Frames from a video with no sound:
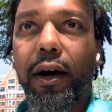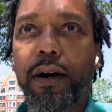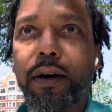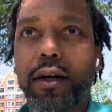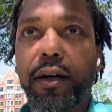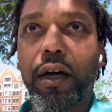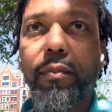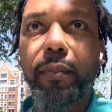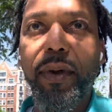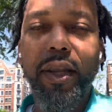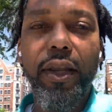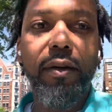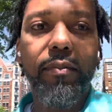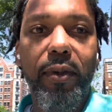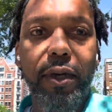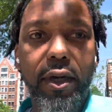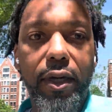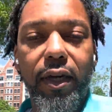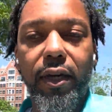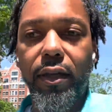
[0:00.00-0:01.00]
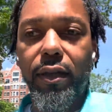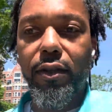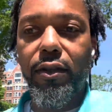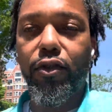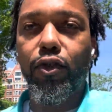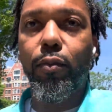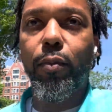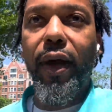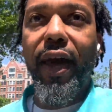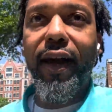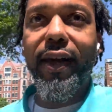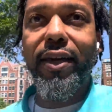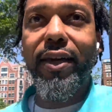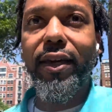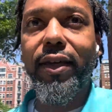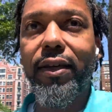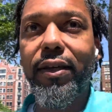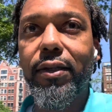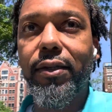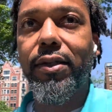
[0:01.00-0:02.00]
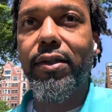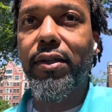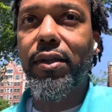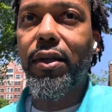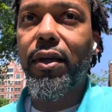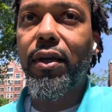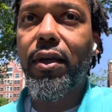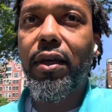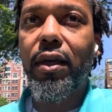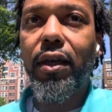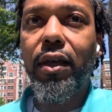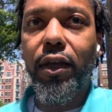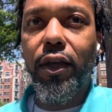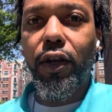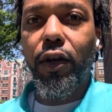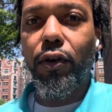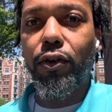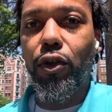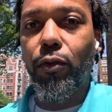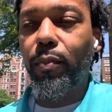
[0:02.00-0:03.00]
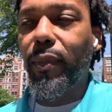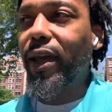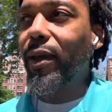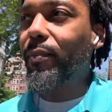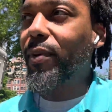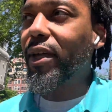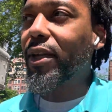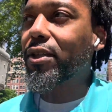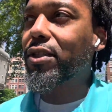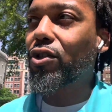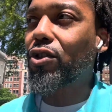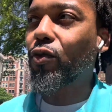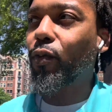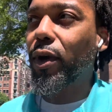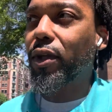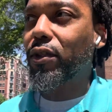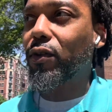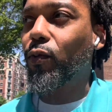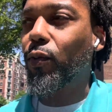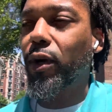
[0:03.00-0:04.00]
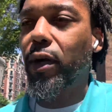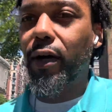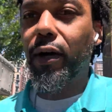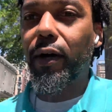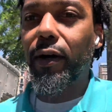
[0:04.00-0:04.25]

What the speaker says: committed, because you may have kids. You may be in a situation where